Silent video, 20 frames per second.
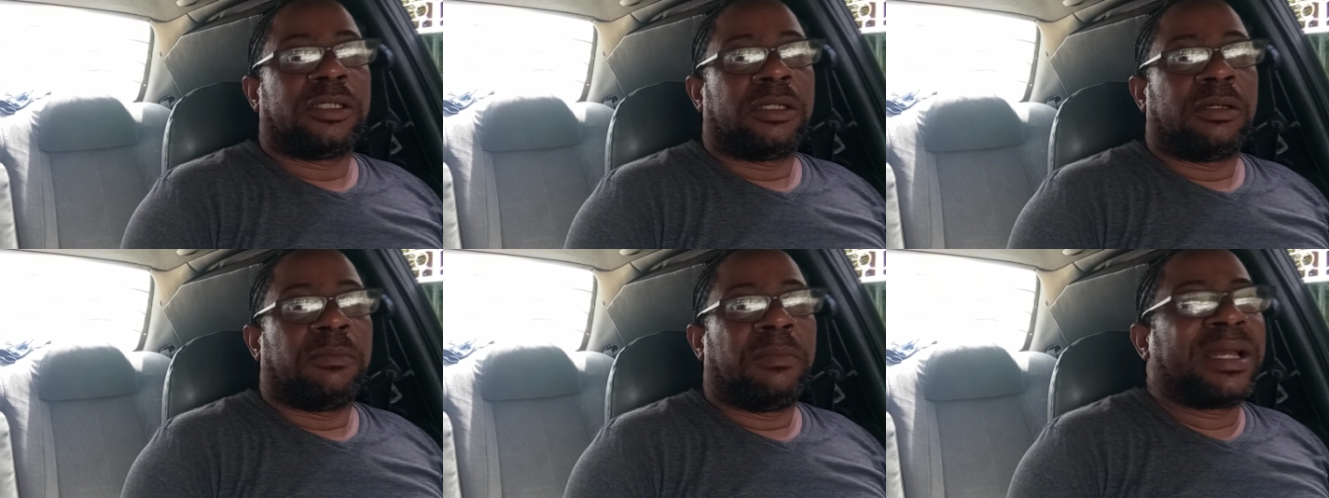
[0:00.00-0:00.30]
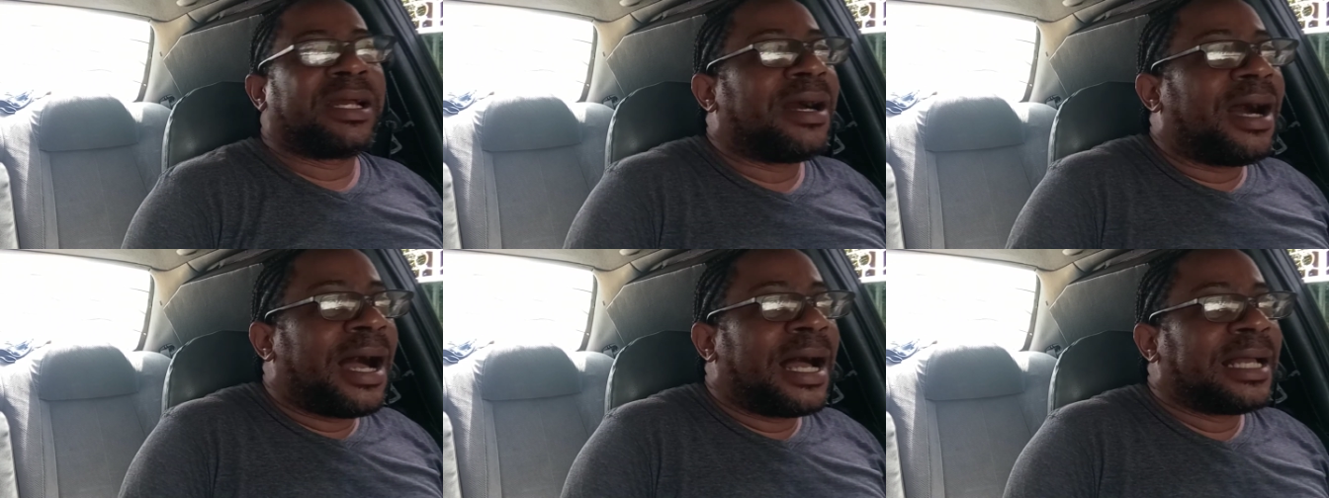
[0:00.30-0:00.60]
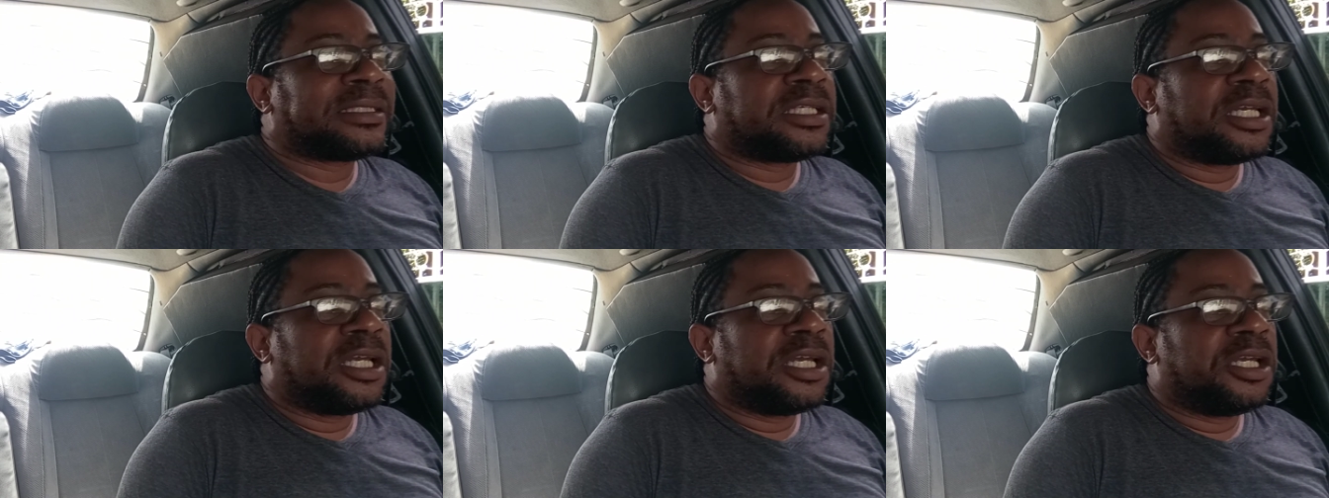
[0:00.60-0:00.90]

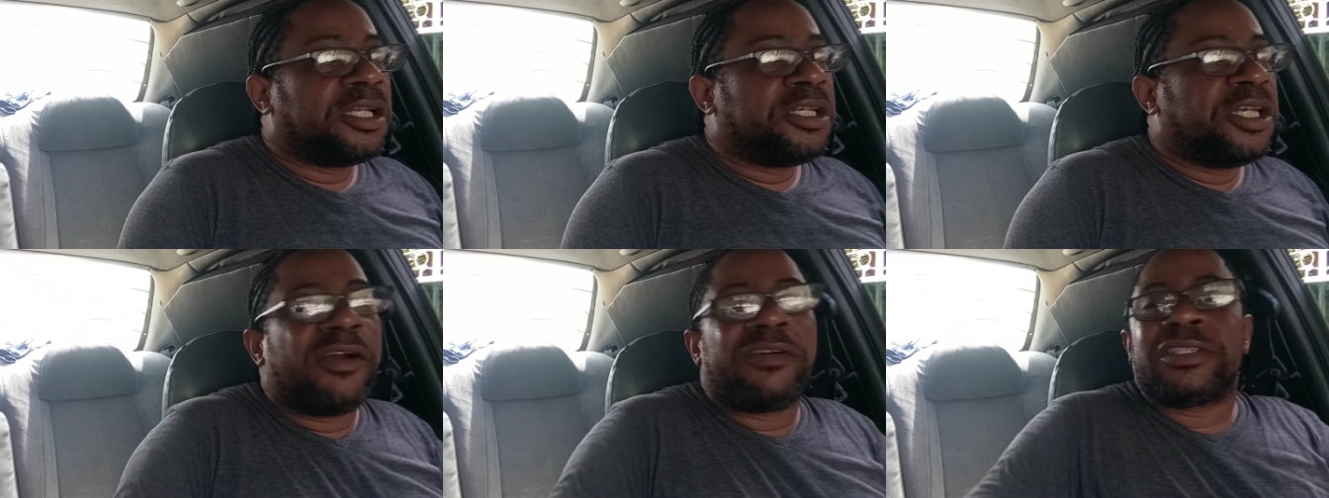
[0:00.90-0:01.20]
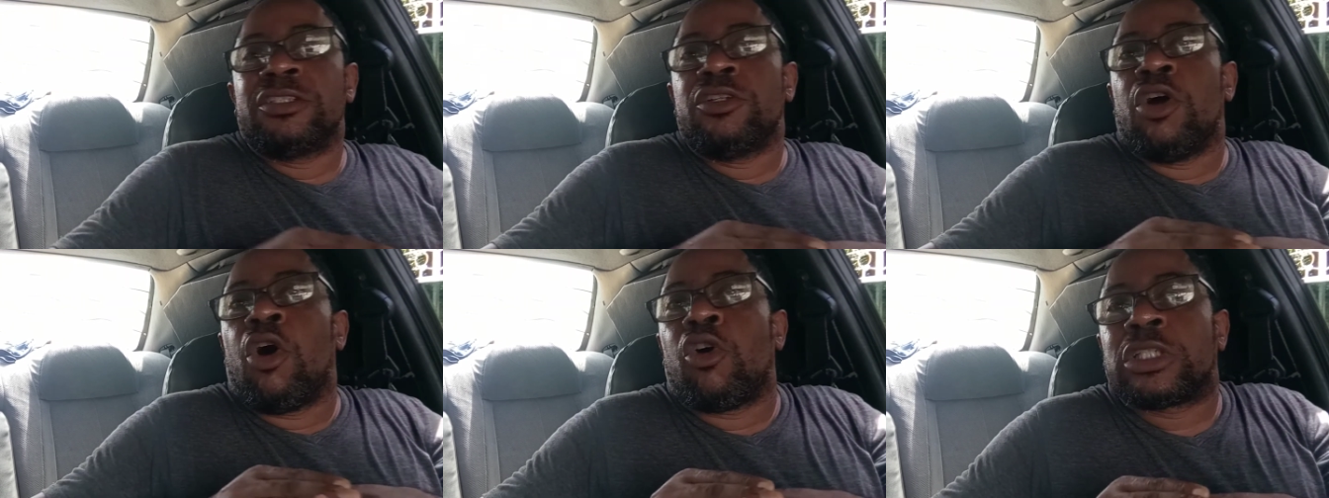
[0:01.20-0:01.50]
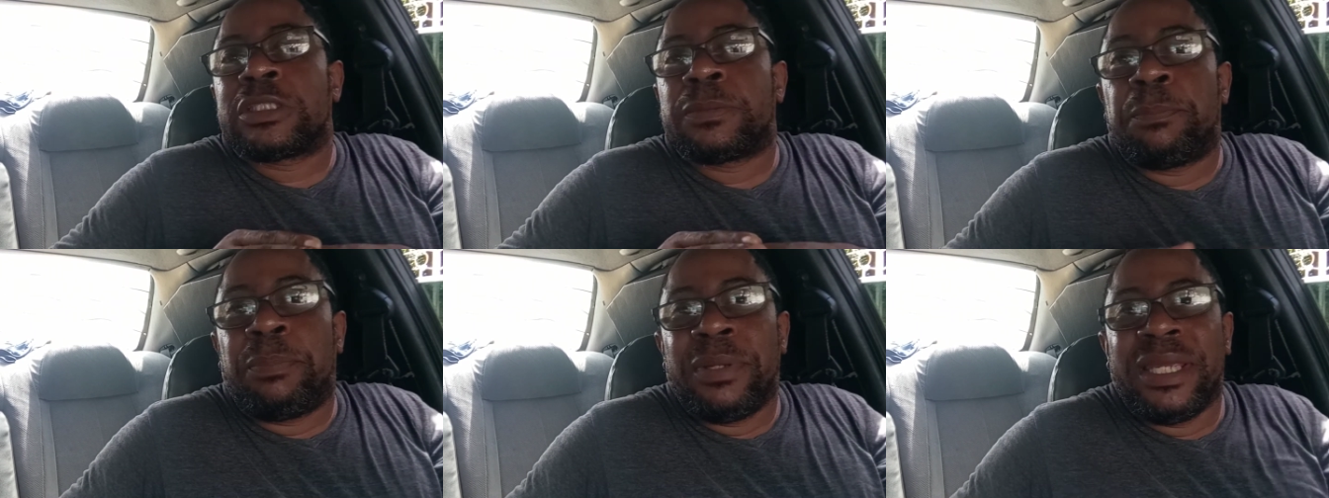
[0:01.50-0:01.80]
Because there is no
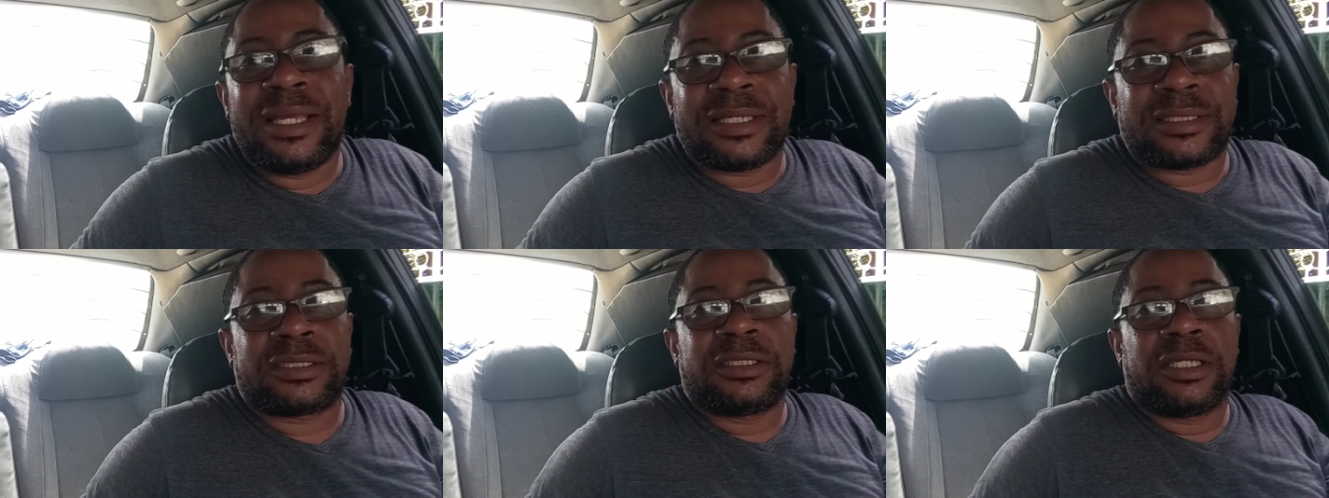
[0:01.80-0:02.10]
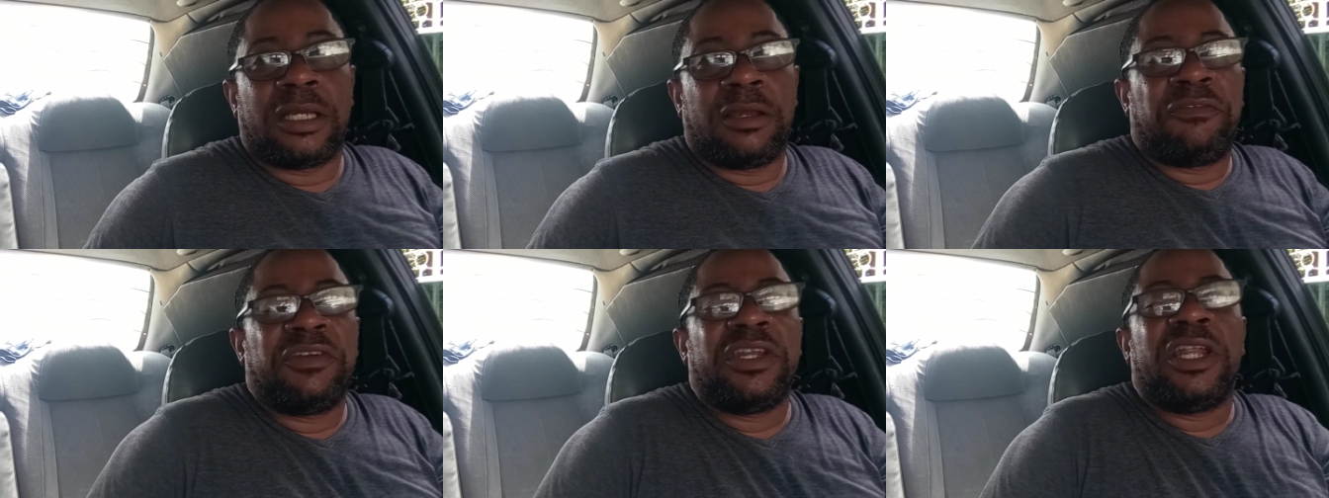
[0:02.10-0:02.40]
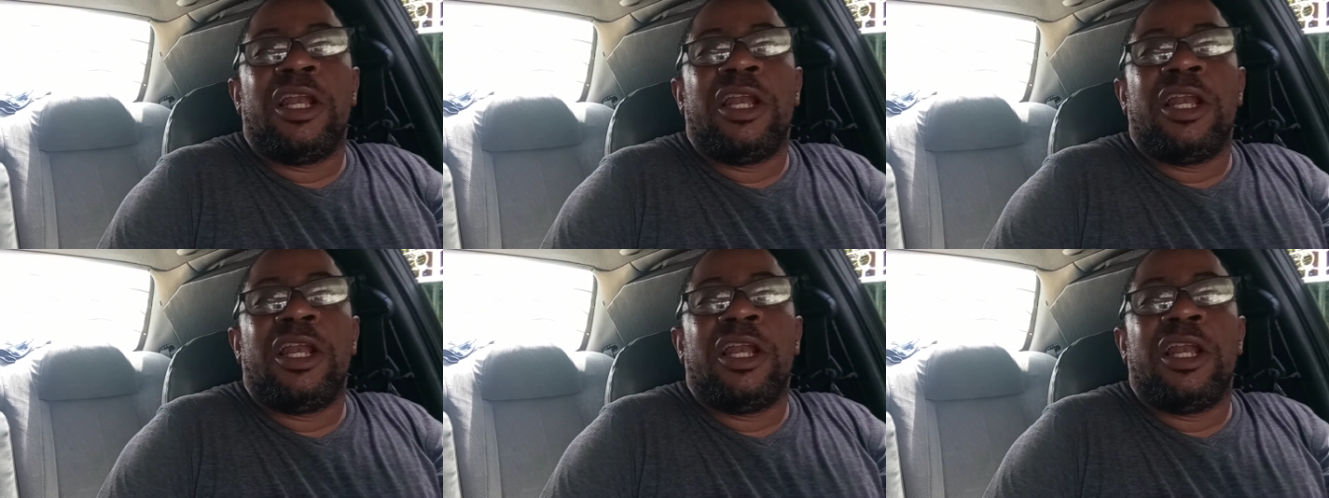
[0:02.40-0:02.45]
space for the